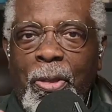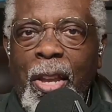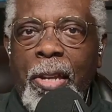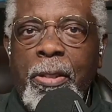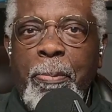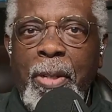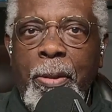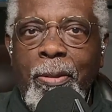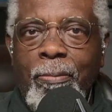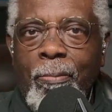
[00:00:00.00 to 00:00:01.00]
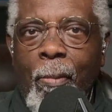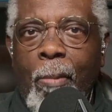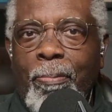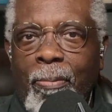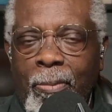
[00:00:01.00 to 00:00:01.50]
things to be
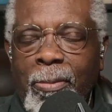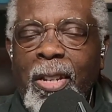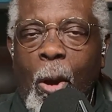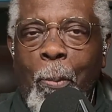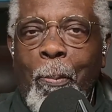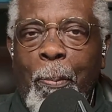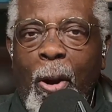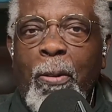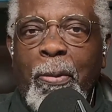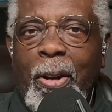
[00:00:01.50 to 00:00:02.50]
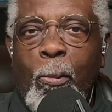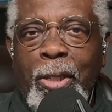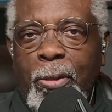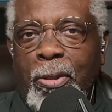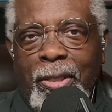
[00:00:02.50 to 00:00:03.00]
perfect,
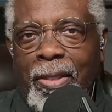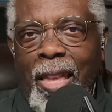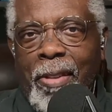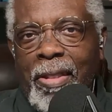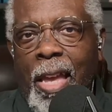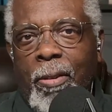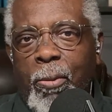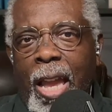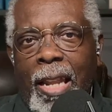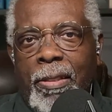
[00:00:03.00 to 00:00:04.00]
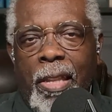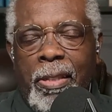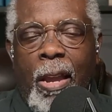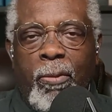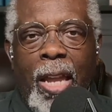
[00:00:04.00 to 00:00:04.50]
which that's not a reality.
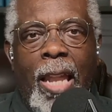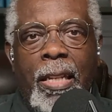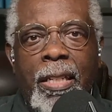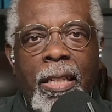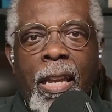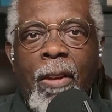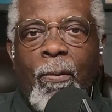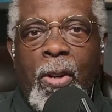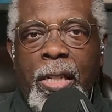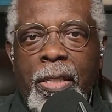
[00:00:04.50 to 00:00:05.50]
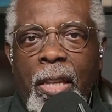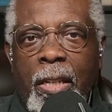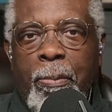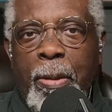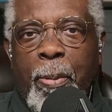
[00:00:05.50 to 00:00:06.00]
That's not reality for anything
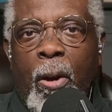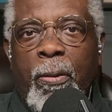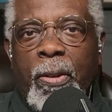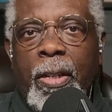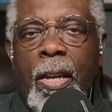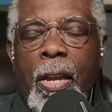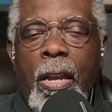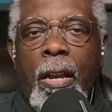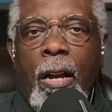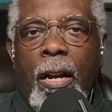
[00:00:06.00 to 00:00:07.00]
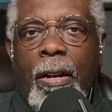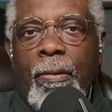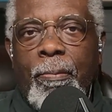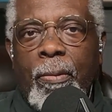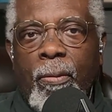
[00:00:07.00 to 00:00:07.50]
to be perfect.
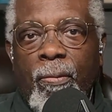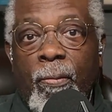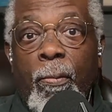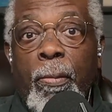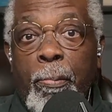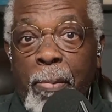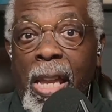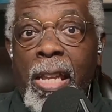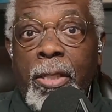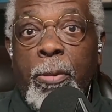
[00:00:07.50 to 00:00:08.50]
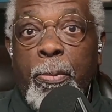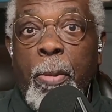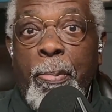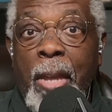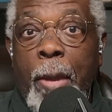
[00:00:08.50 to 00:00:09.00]
And
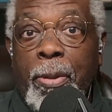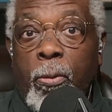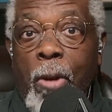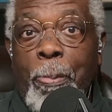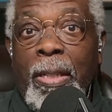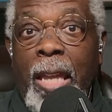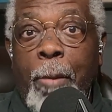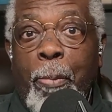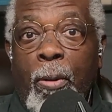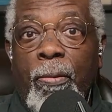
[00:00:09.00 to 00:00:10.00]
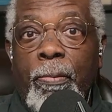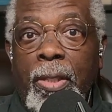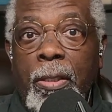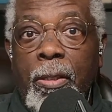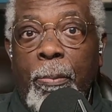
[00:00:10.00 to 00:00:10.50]
to be able to replicate
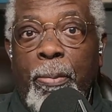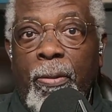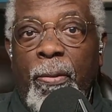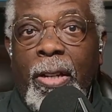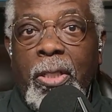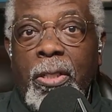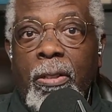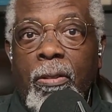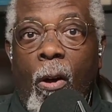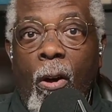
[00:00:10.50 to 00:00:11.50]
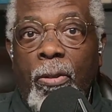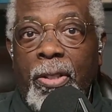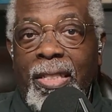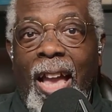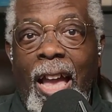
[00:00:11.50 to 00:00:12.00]
perfection all
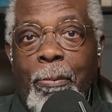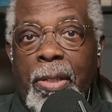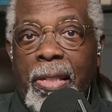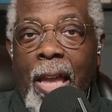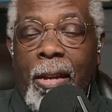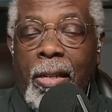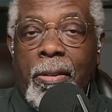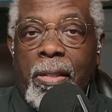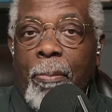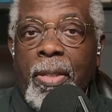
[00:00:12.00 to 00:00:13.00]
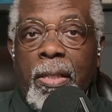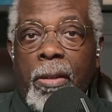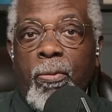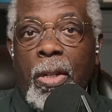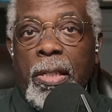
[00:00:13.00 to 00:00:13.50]
the time is not something
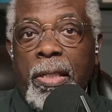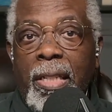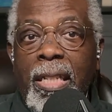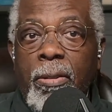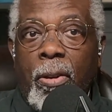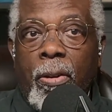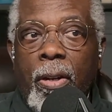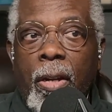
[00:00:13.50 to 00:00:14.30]
that's realistic either.